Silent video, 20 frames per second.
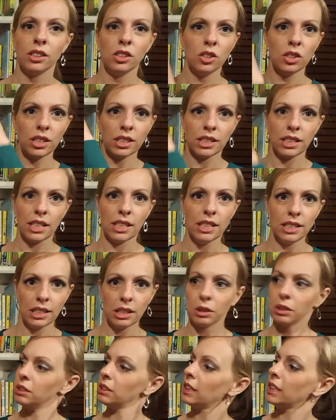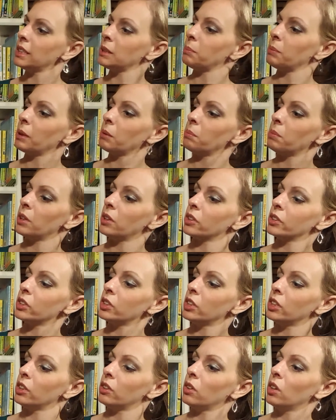You can see these are nice big books
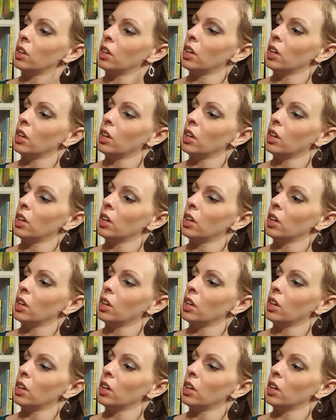too.